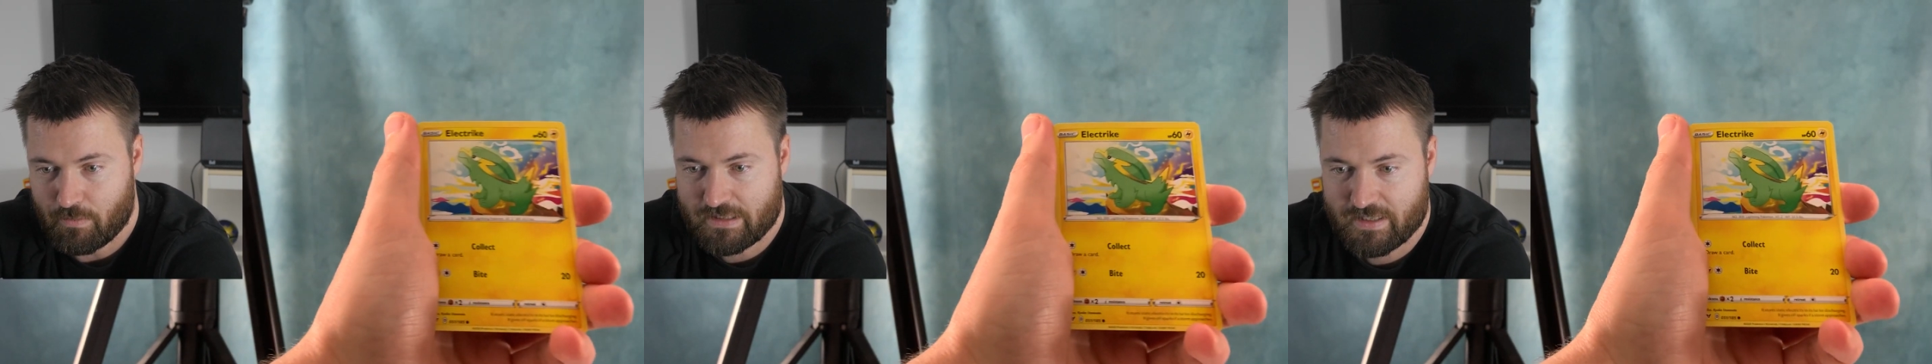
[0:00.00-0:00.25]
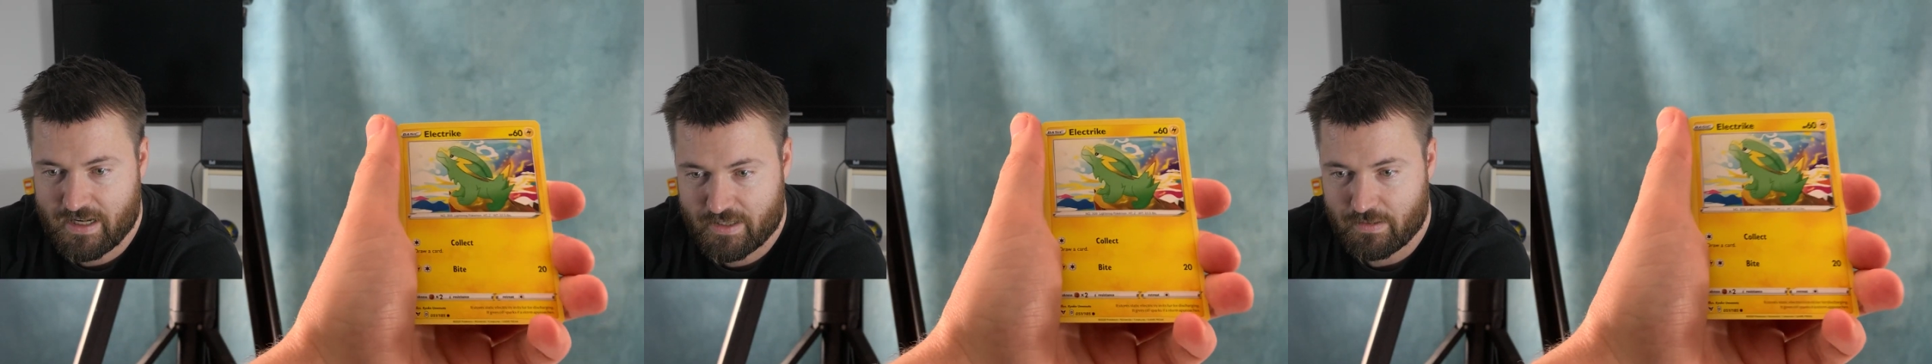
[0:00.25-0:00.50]

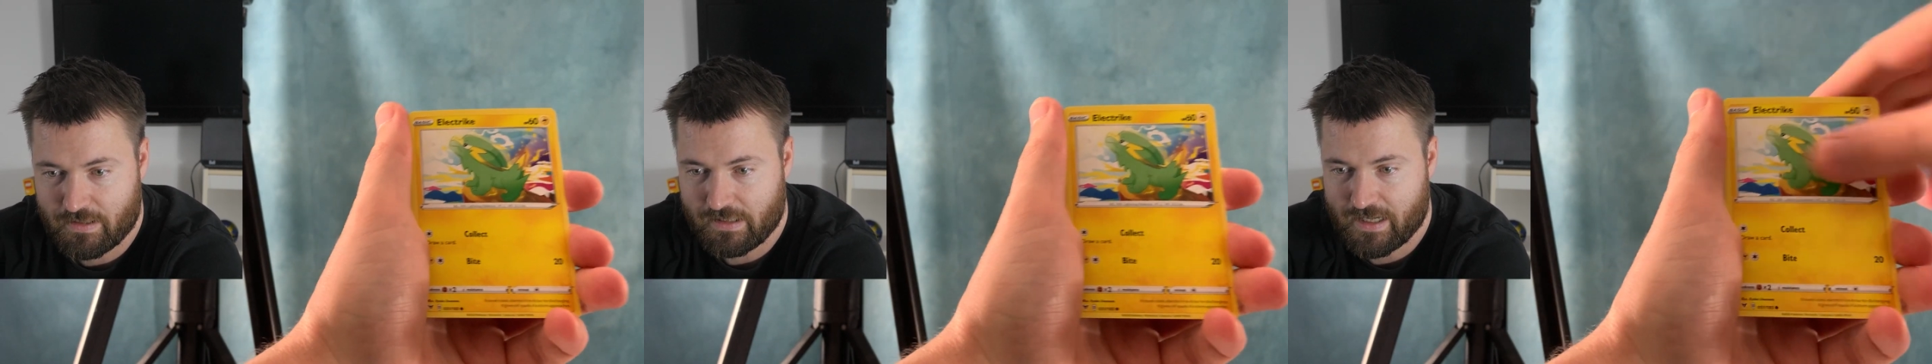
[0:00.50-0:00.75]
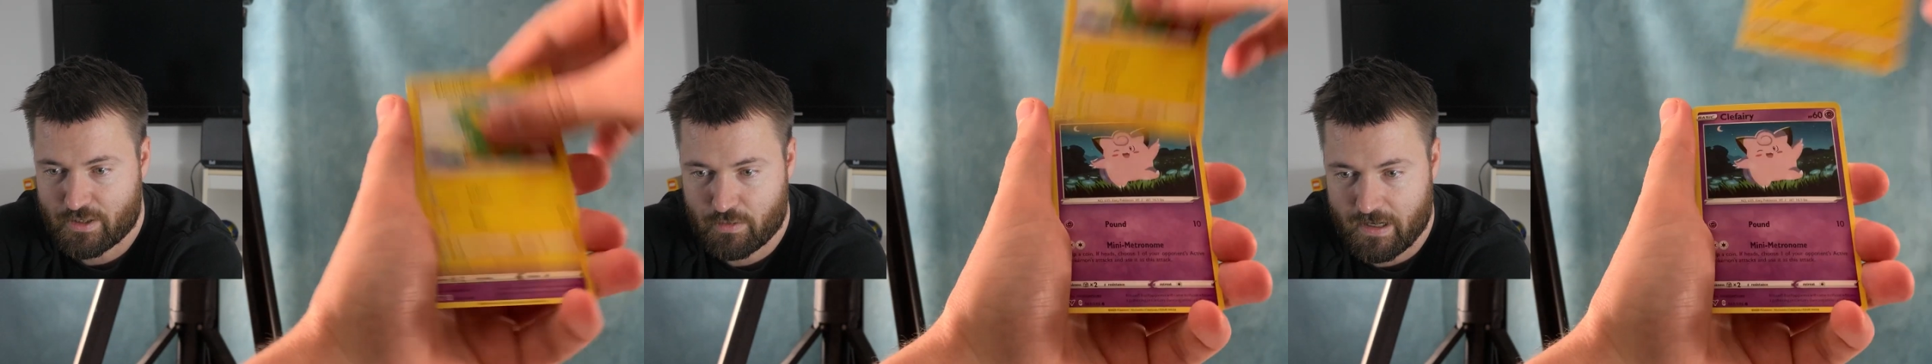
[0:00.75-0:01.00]
What's the next one?
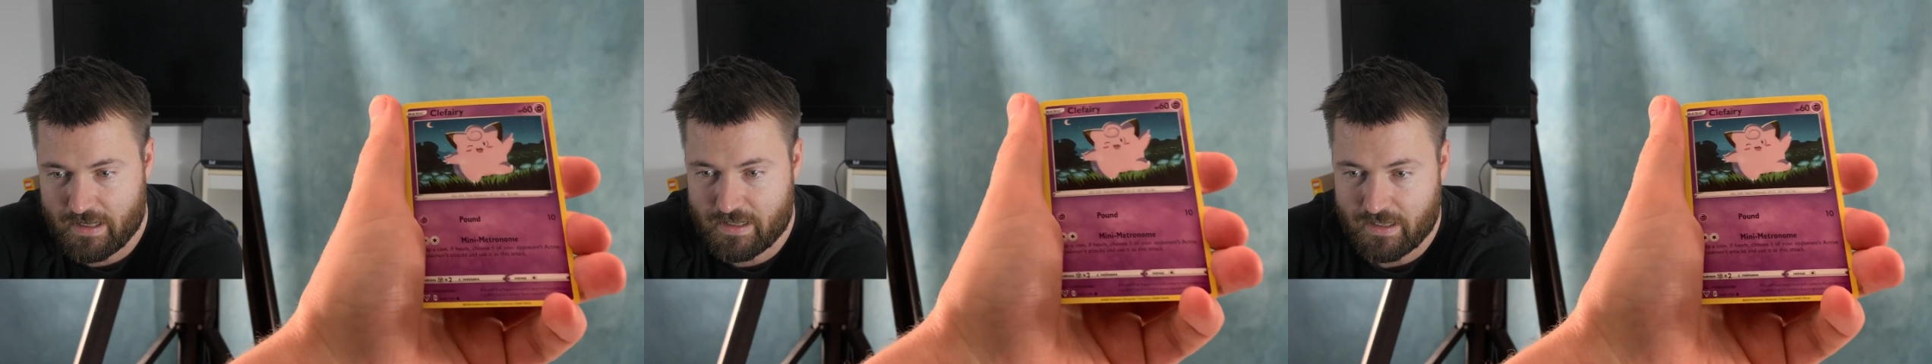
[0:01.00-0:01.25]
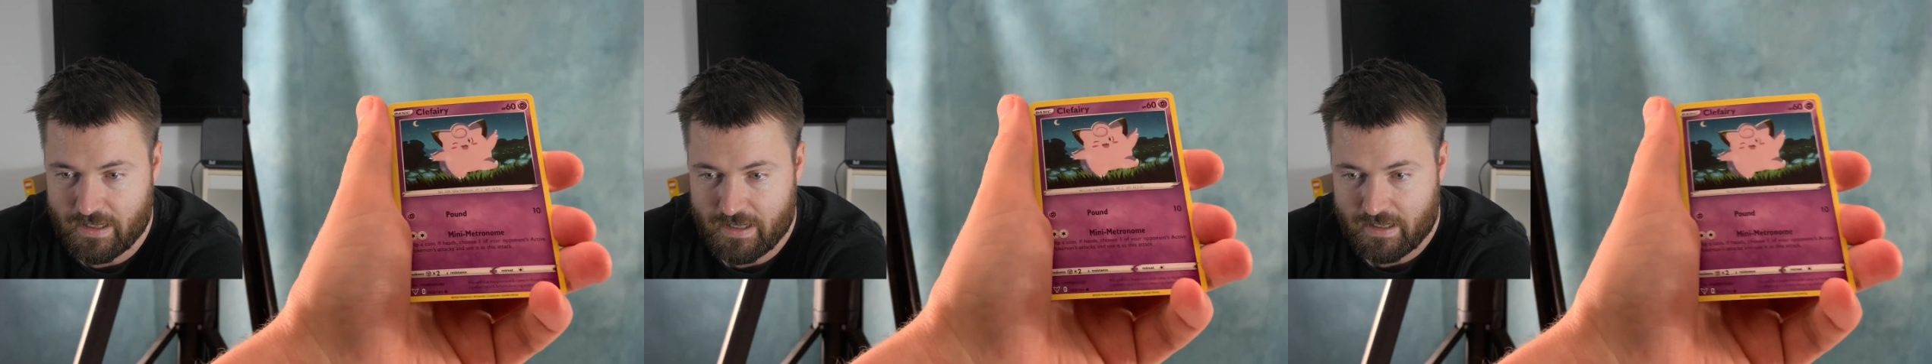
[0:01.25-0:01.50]
Electrike,
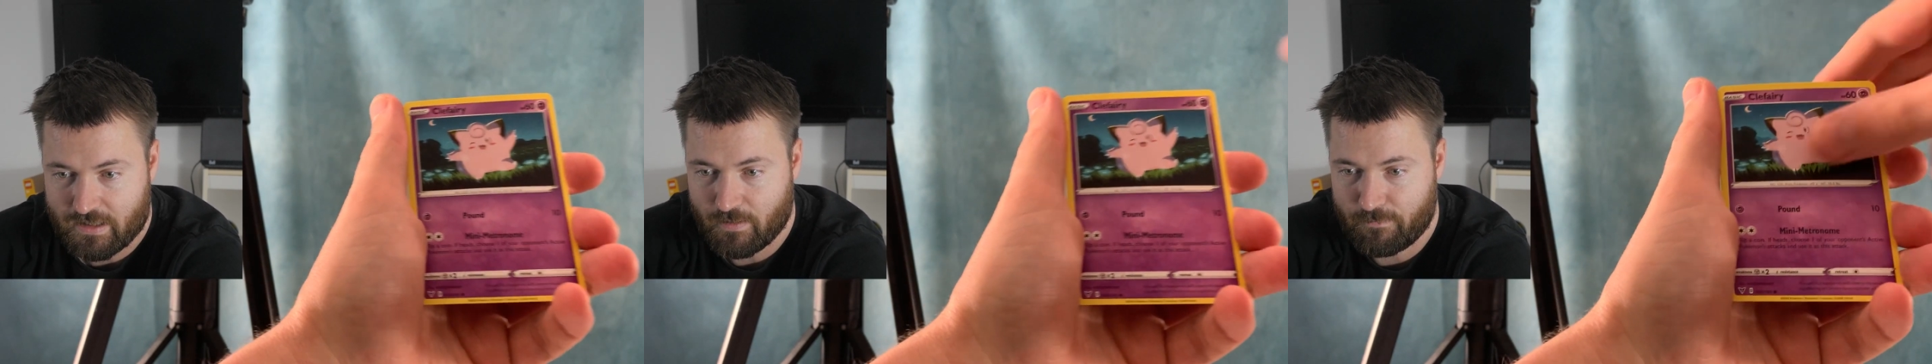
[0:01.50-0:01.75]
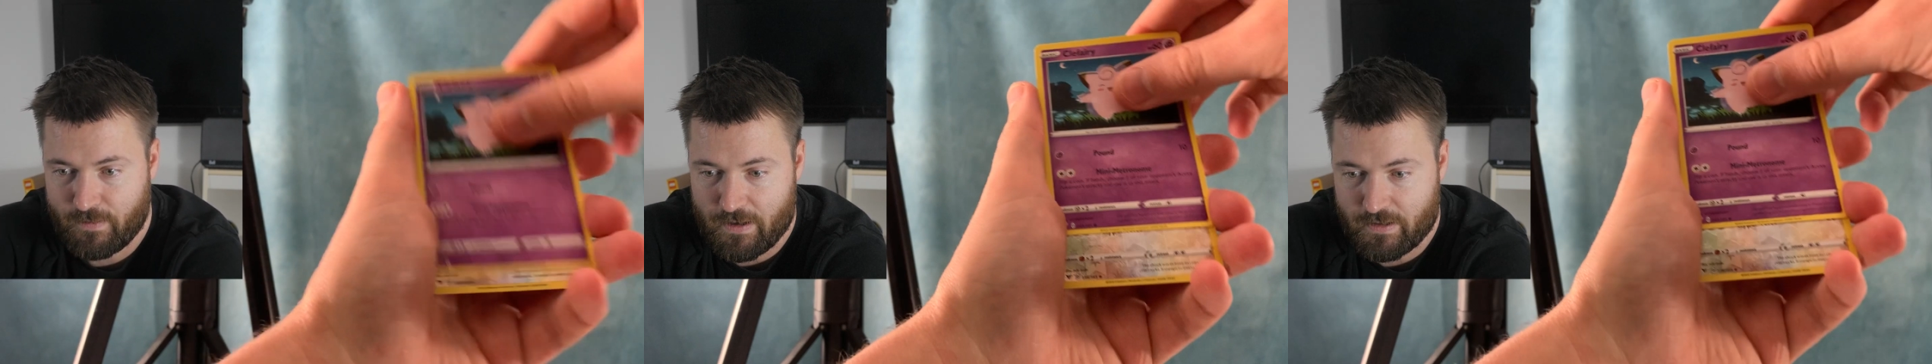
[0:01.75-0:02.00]

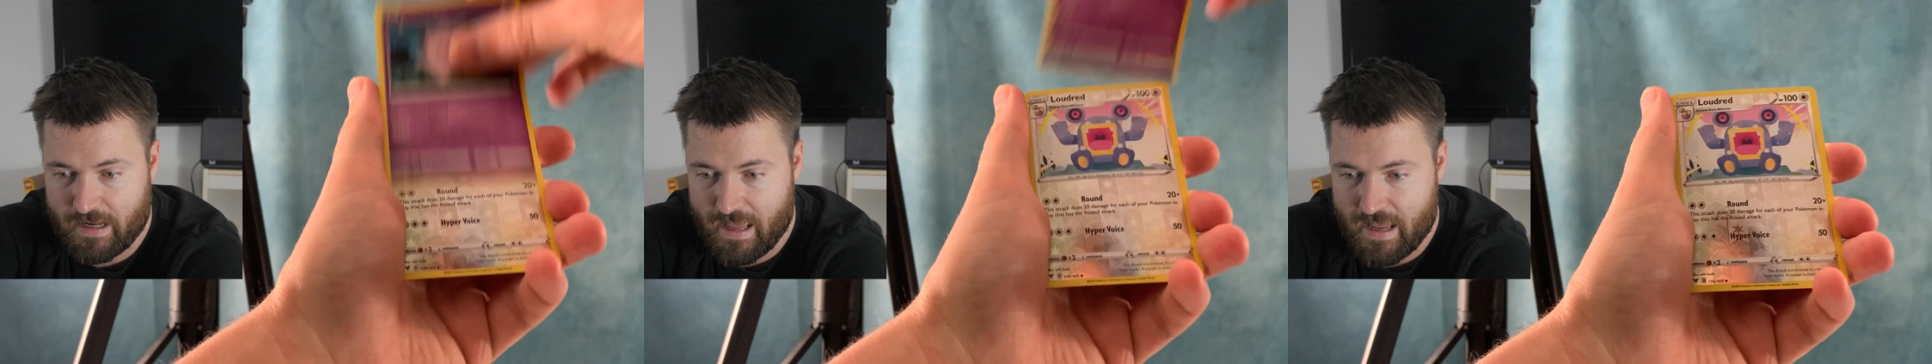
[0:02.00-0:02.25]
Clefairy,